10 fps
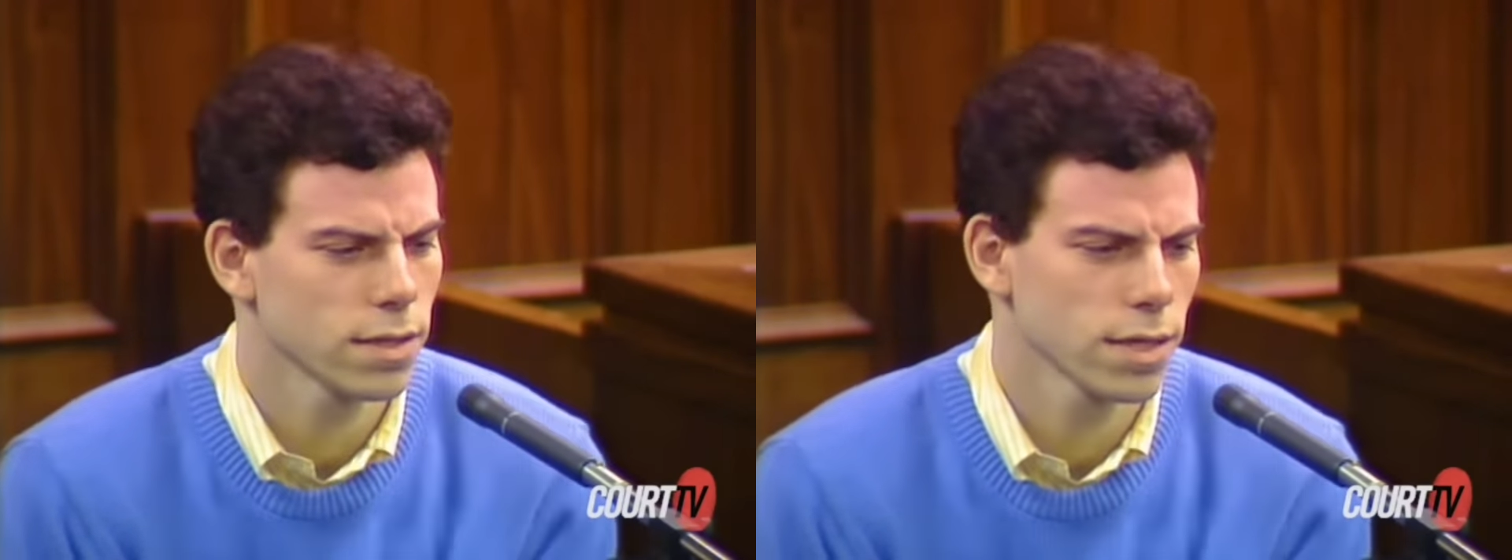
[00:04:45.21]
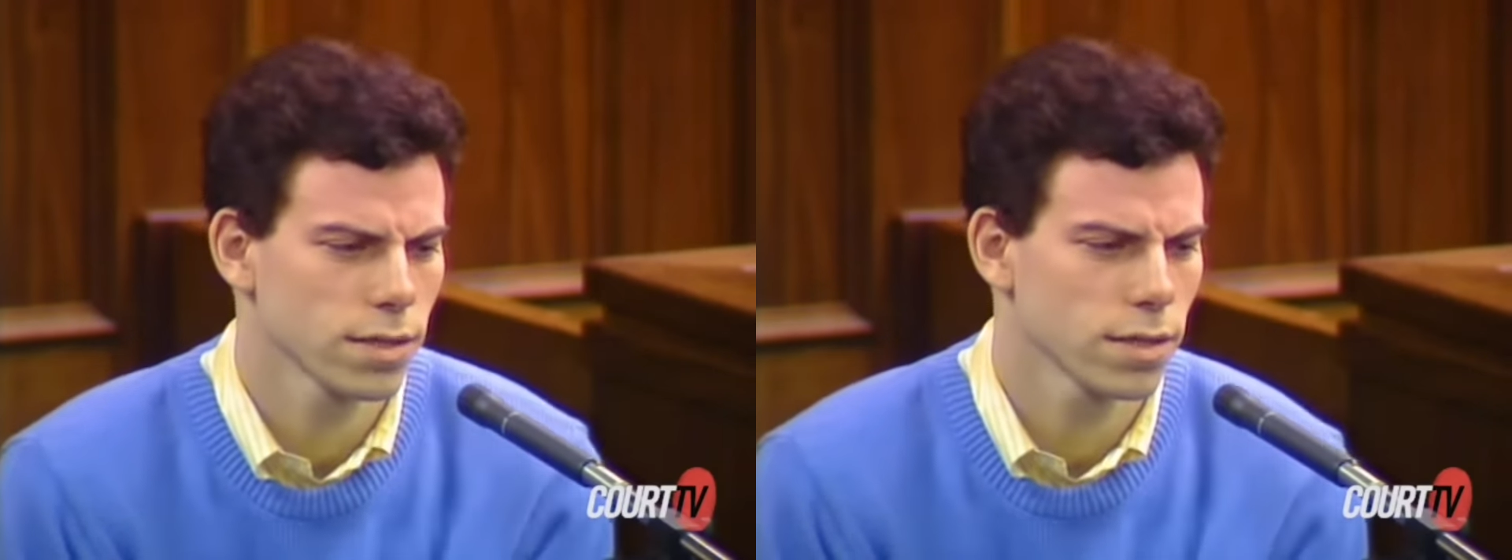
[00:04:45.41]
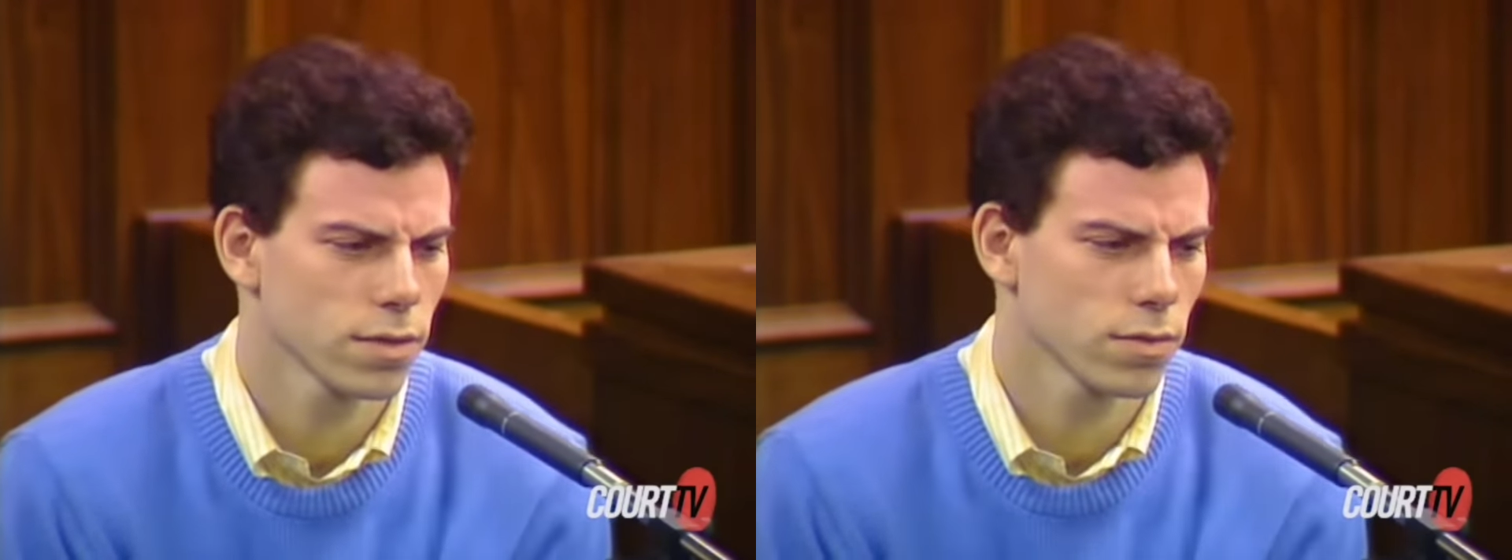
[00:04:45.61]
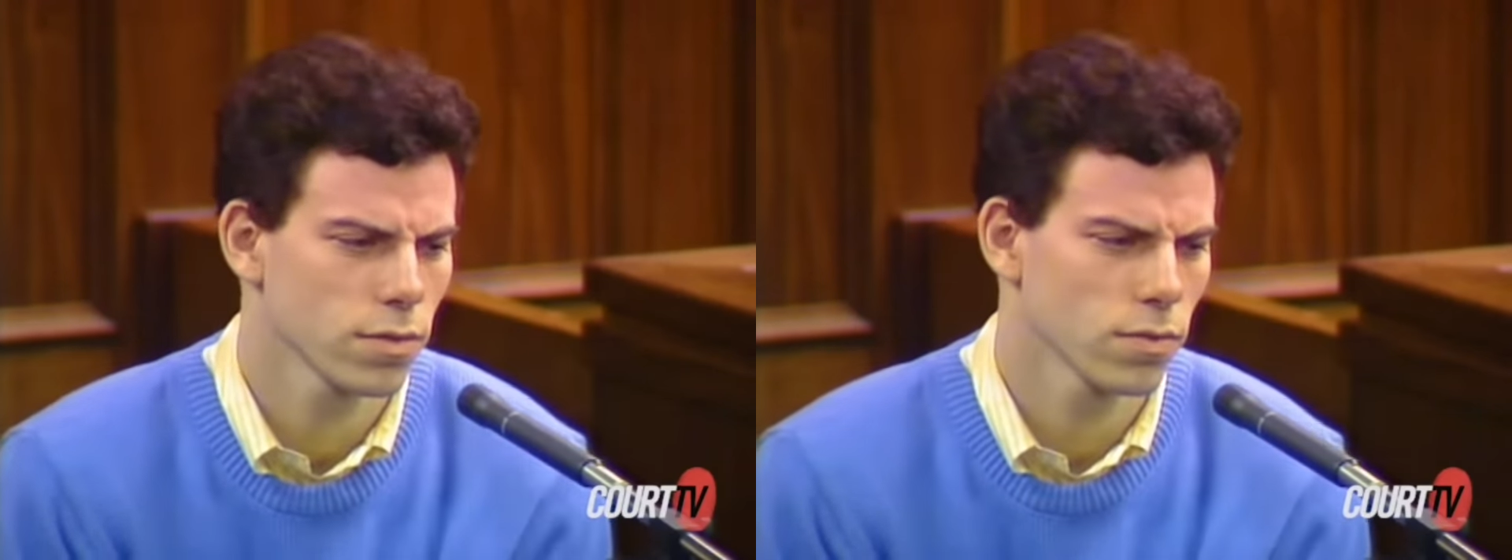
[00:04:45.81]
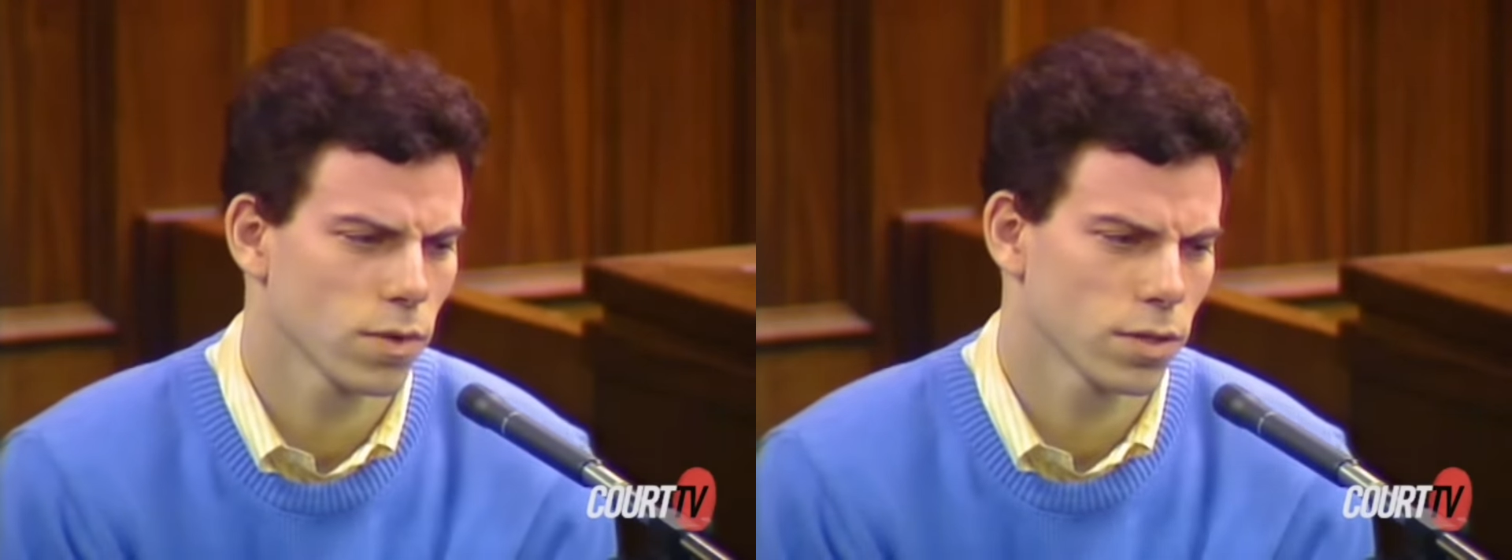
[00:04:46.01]
think that
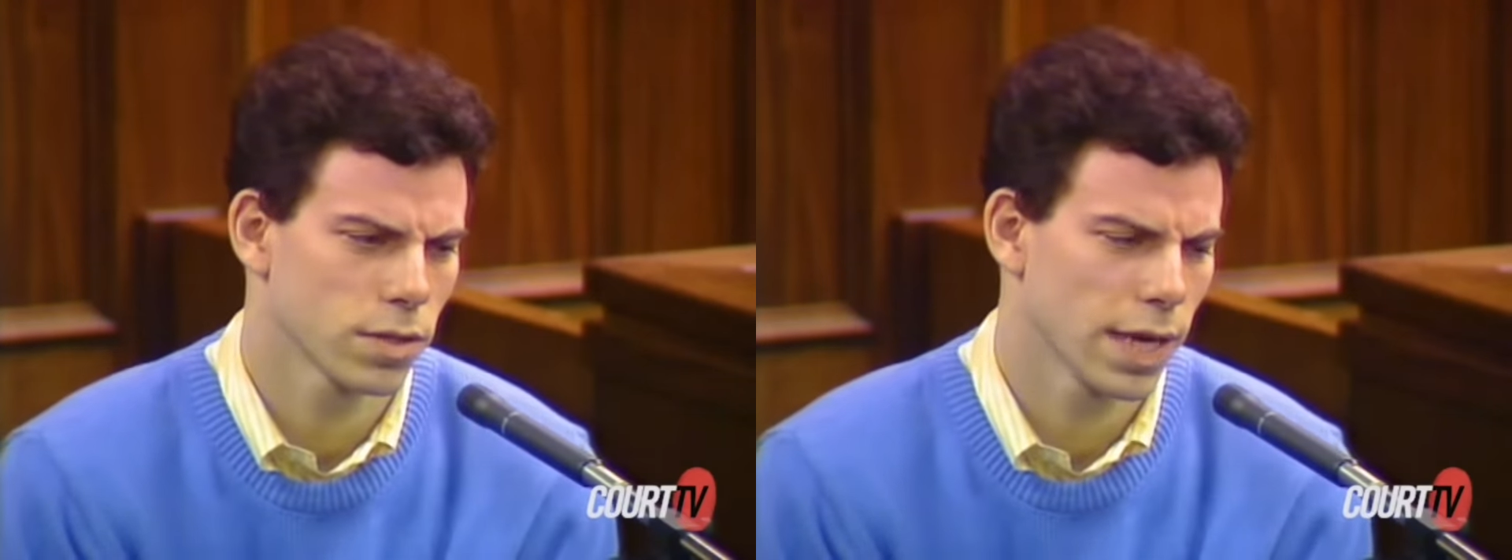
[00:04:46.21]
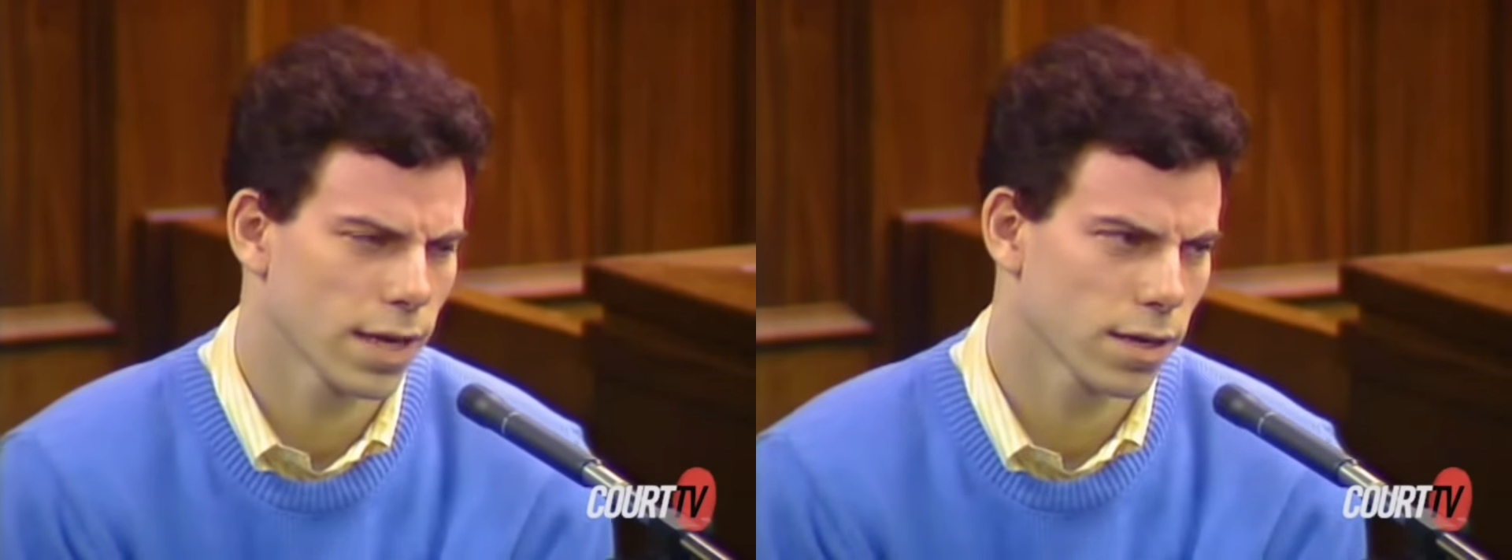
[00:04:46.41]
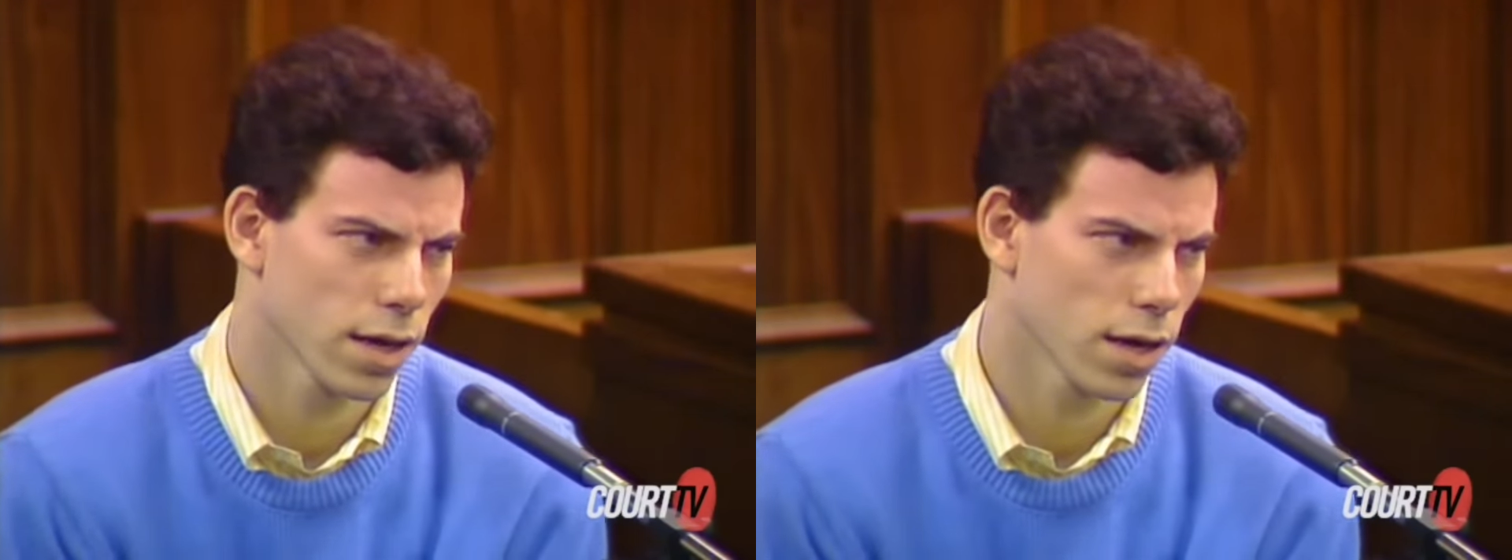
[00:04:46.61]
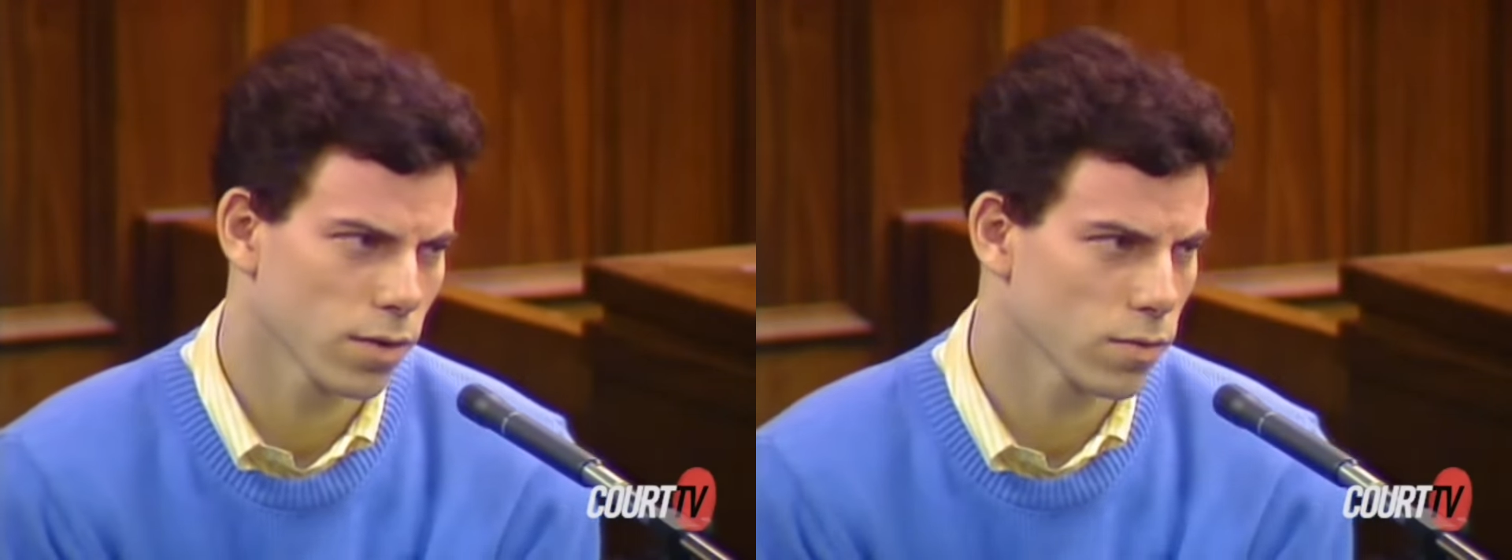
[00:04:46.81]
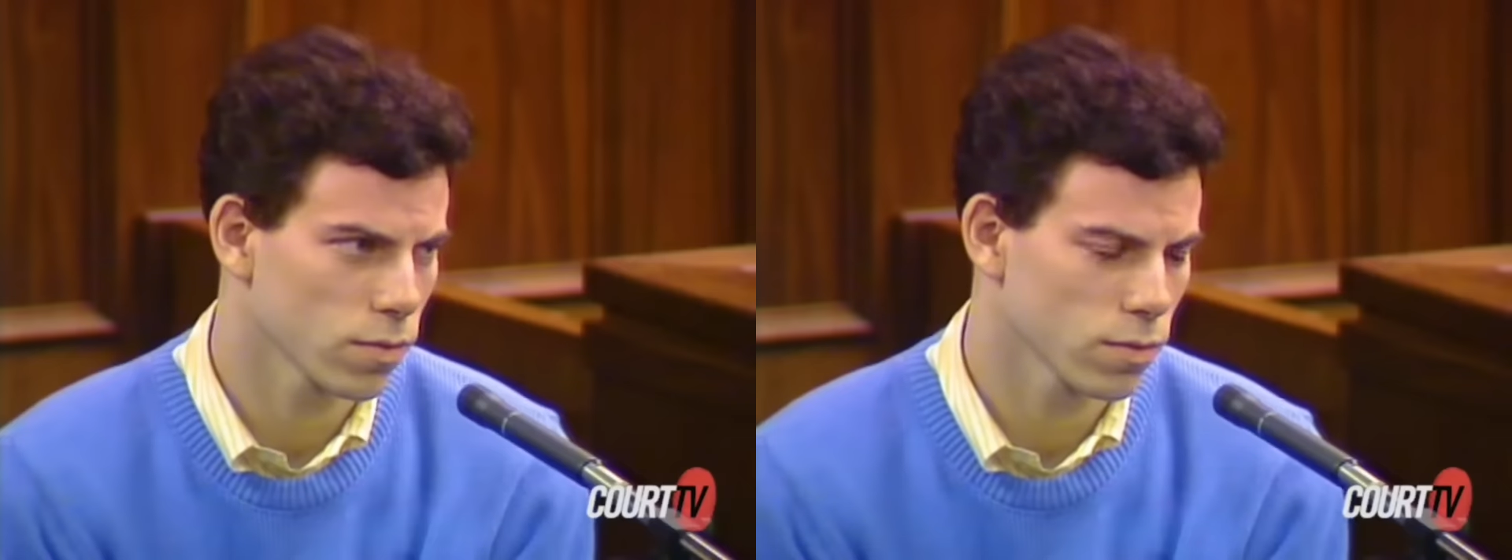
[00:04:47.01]
what Dad and I